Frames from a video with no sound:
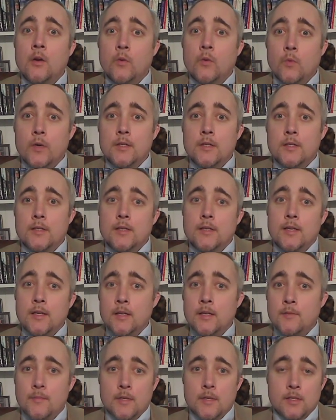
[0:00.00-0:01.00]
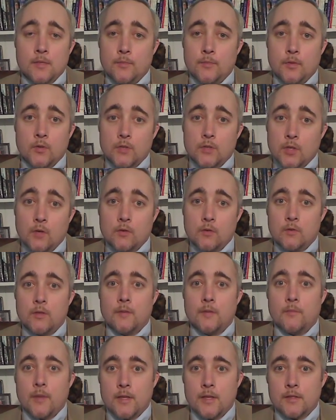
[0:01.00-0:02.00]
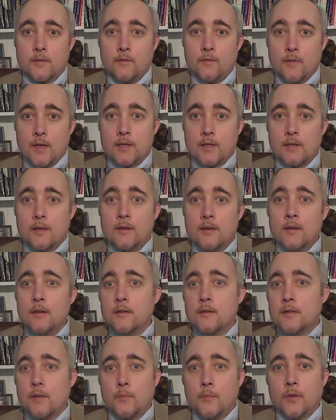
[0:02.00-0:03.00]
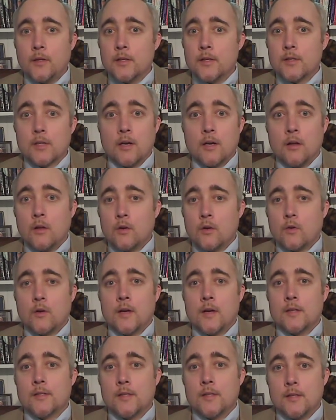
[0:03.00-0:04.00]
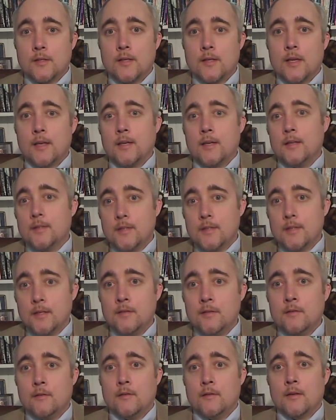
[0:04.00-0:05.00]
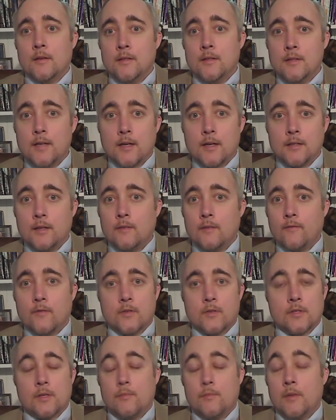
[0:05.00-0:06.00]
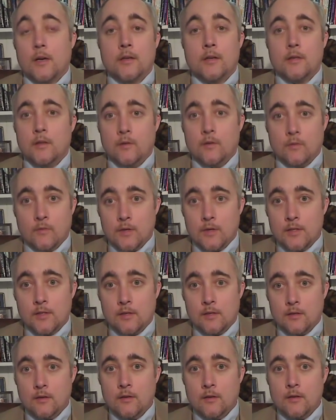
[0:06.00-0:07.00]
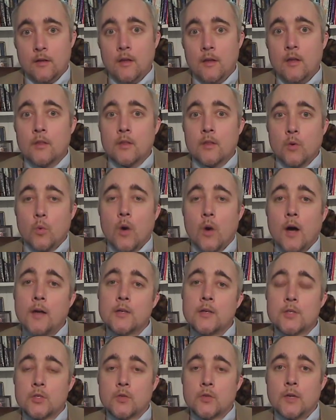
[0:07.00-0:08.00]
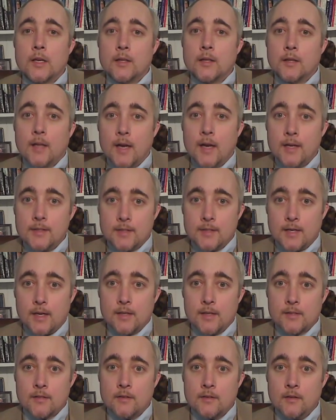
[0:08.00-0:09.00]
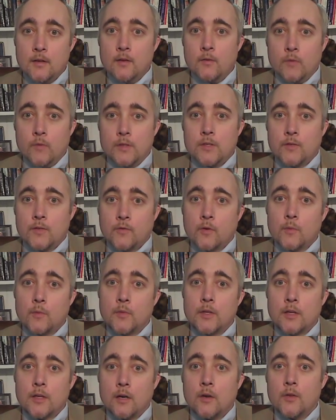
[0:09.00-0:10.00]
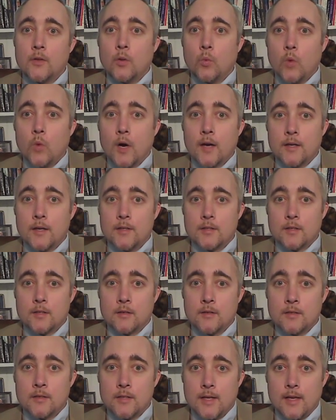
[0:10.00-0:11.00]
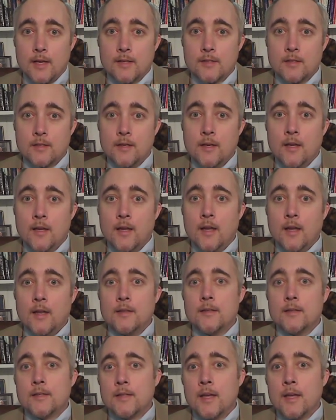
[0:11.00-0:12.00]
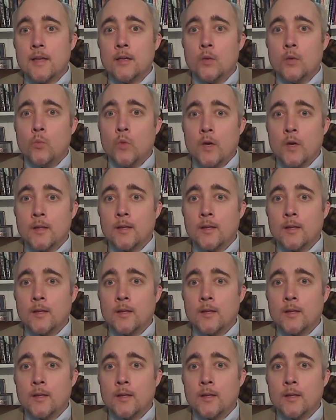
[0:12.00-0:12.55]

which is inadmissible totally in Pennsylvania, yet police all across the state continue to conduct it for some unknown reason. The walk a straight line test, which is formerly called the walk and turn test, and the stand on one